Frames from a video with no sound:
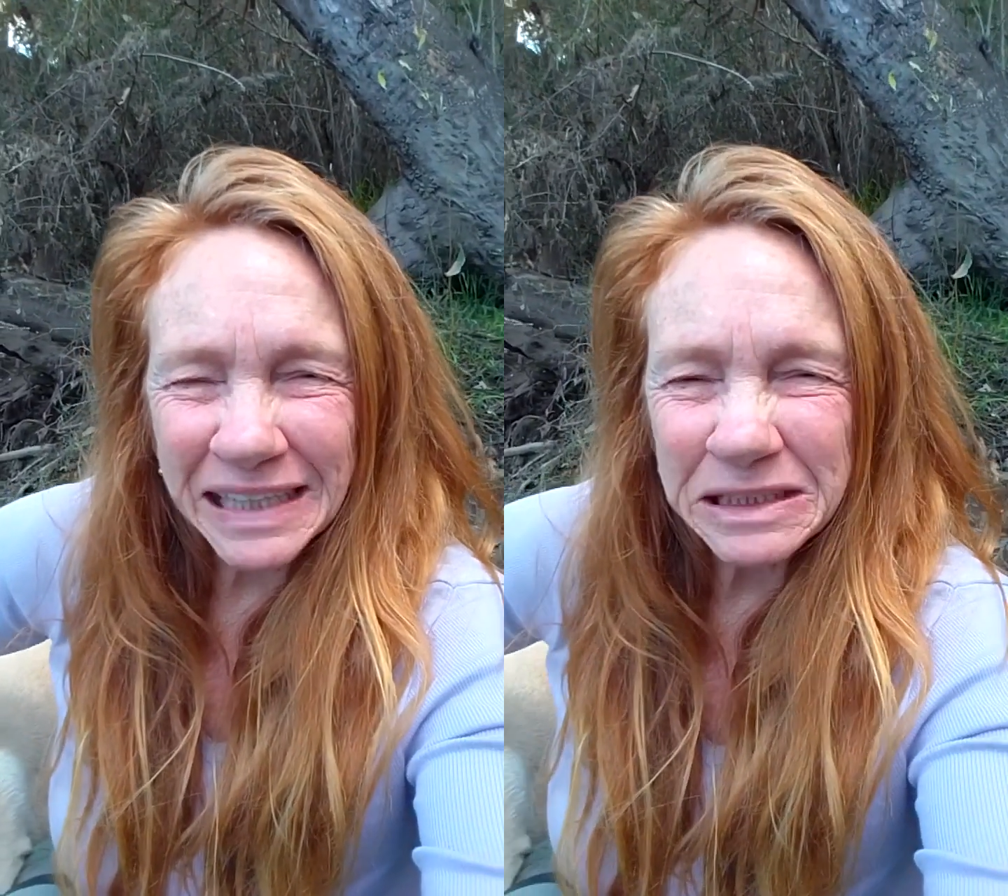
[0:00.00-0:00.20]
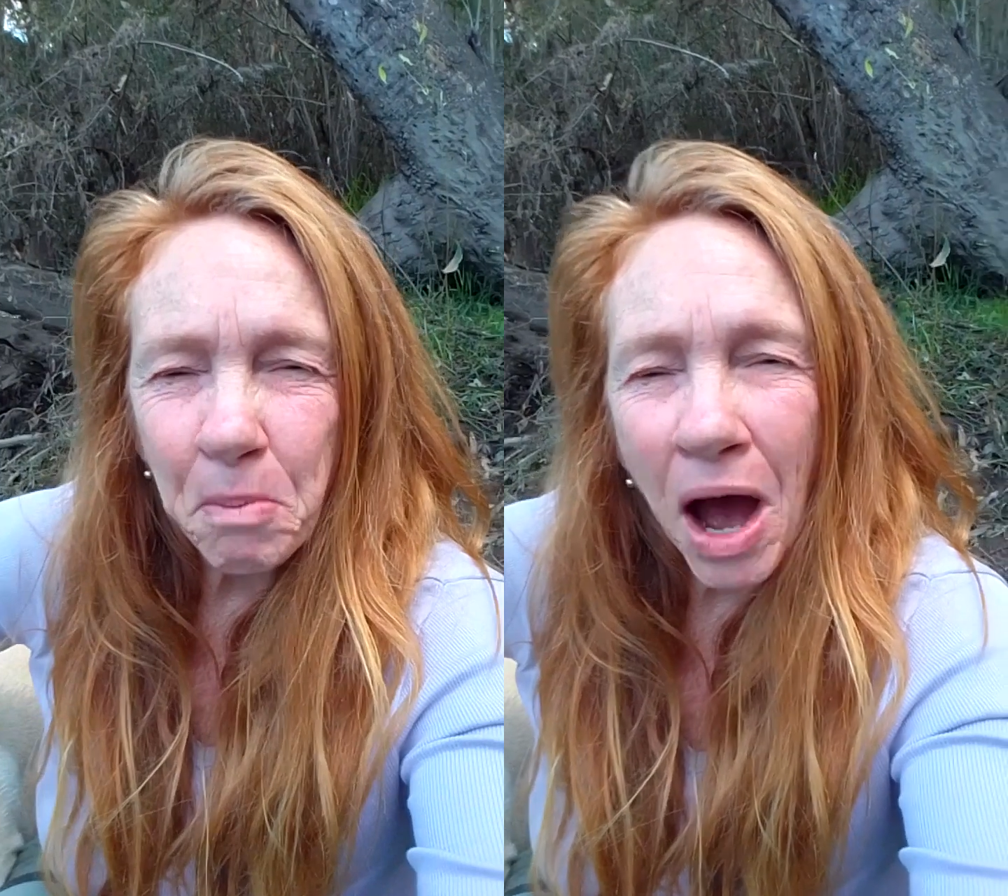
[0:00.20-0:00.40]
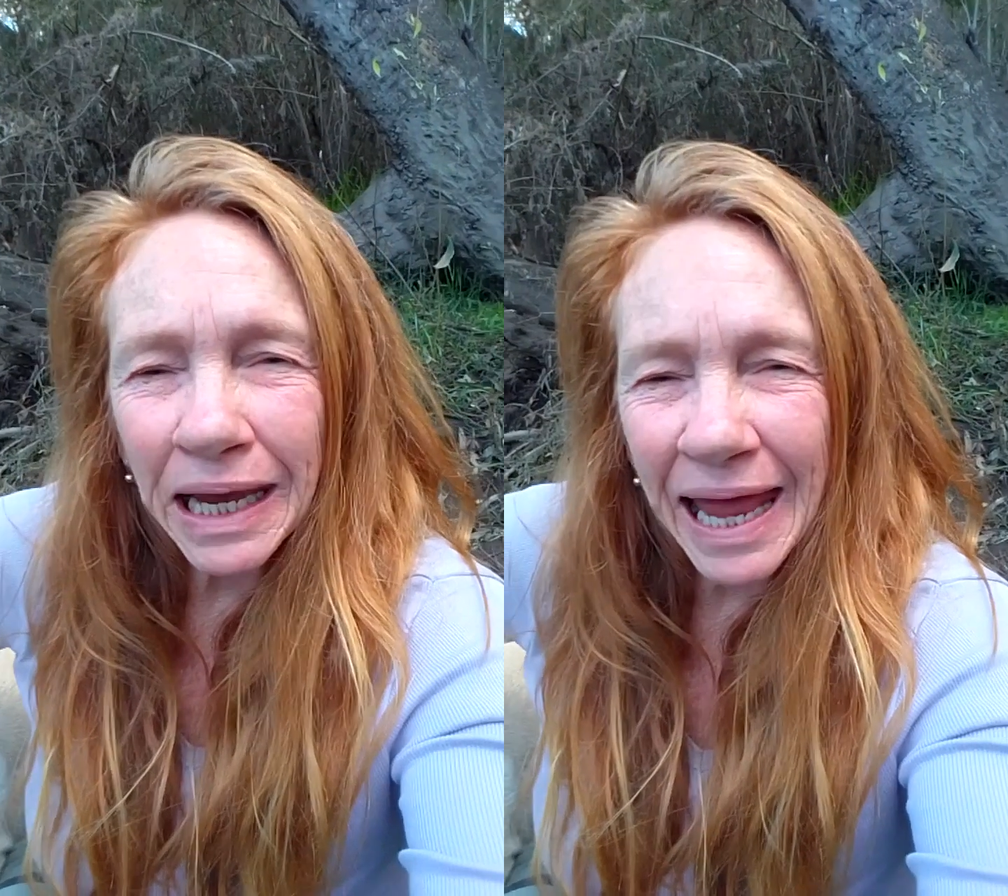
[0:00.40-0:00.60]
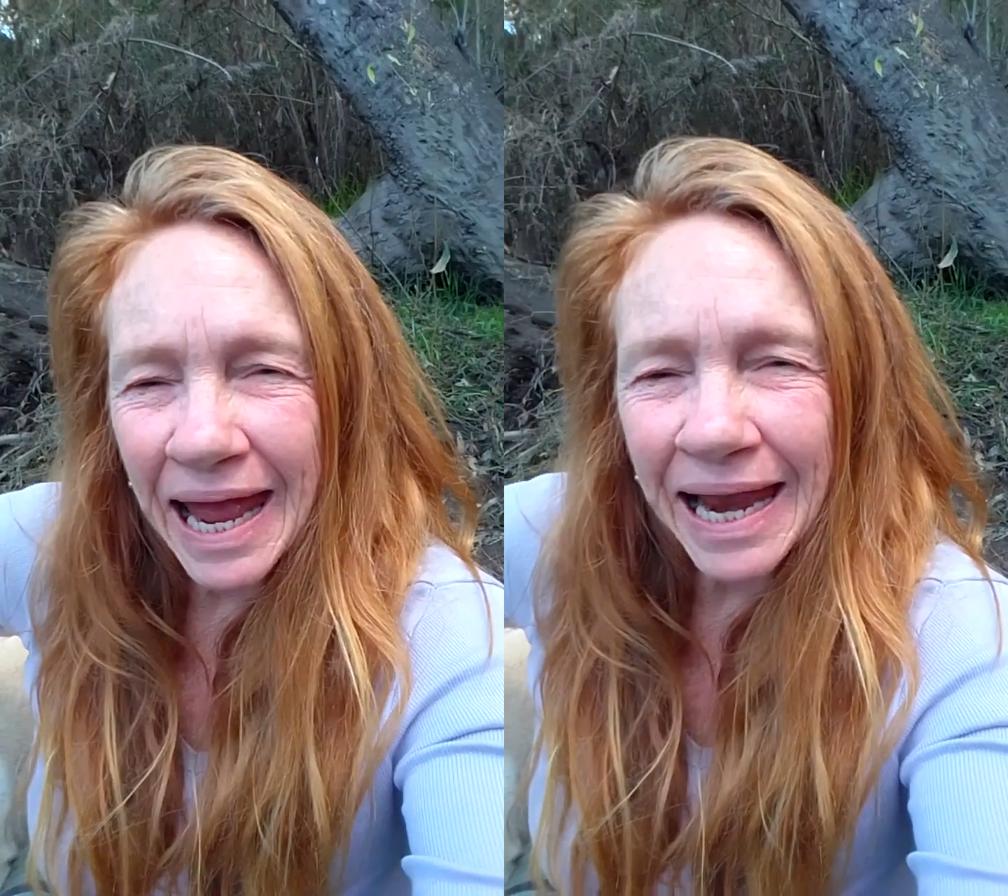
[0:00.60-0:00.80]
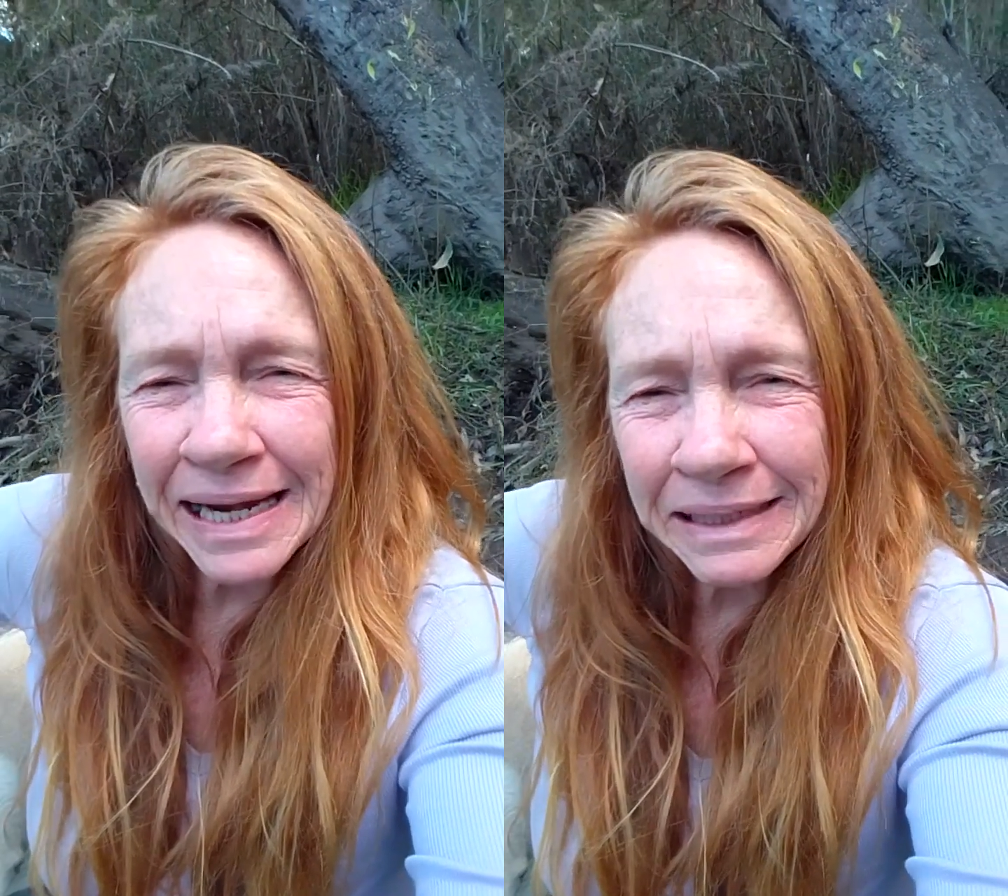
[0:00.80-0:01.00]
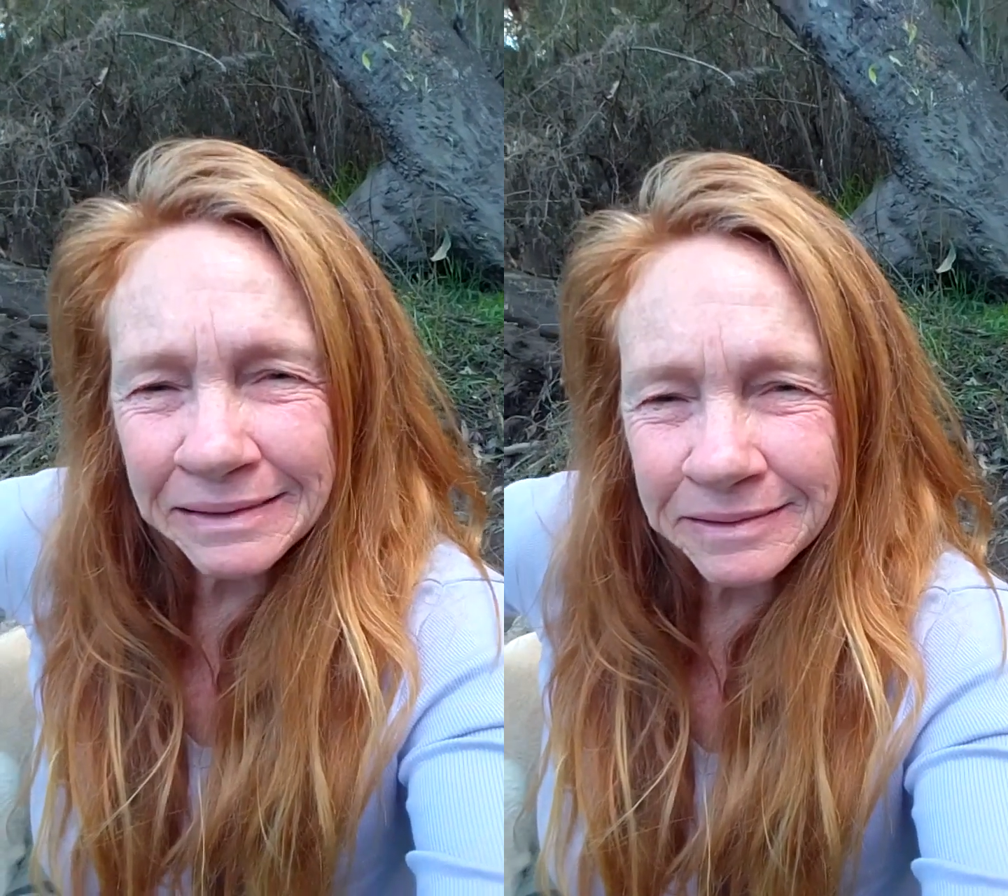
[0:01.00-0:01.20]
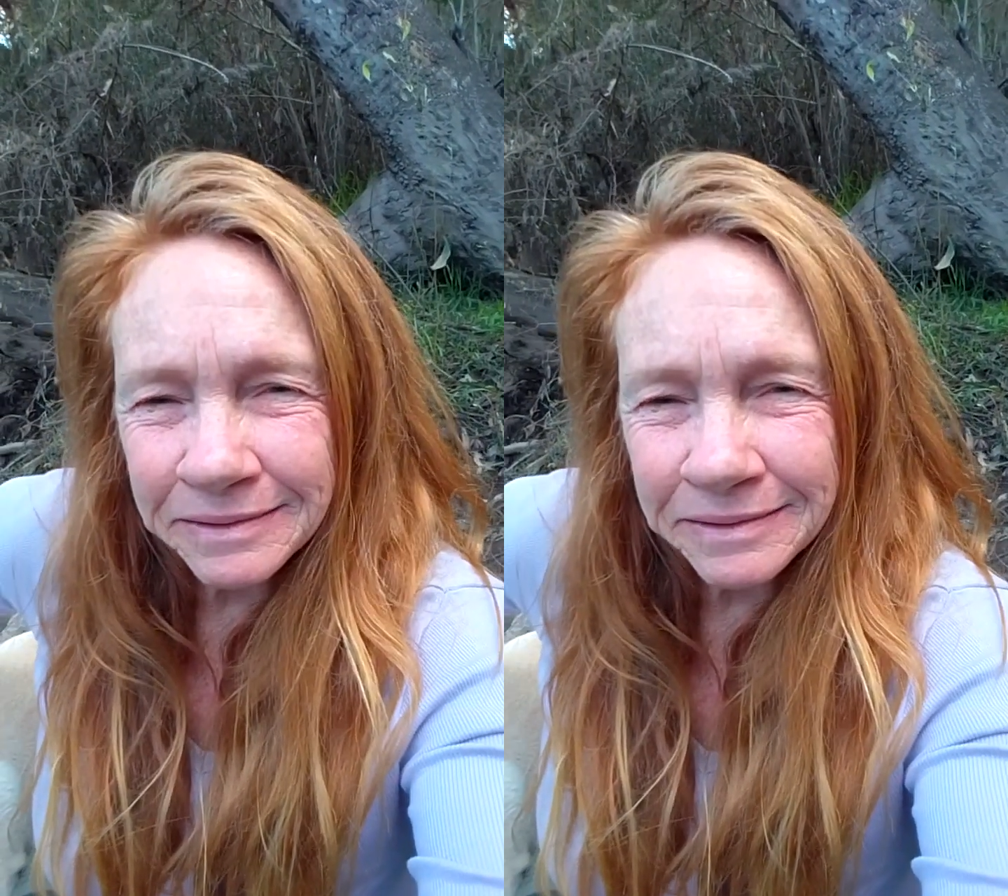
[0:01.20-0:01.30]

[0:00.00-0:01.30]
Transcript: that's my land,